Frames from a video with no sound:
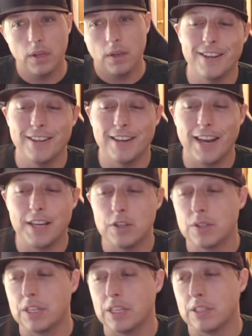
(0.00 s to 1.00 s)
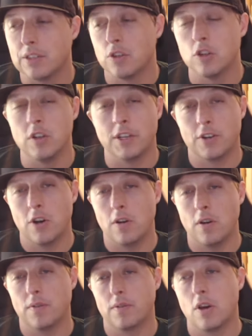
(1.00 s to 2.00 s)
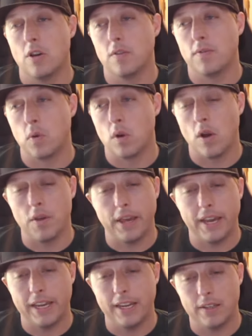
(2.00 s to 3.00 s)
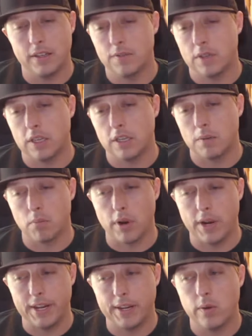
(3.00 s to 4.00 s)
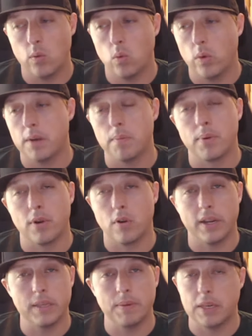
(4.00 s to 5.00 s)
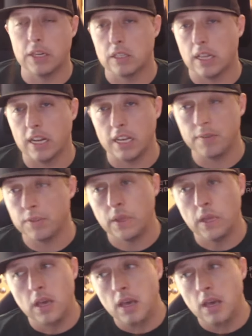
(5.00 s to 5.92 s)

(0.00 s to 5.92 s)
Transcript: I just think it's a little uncalled for, all the hate. Give the kid a break. Let him progress. The kid's not even...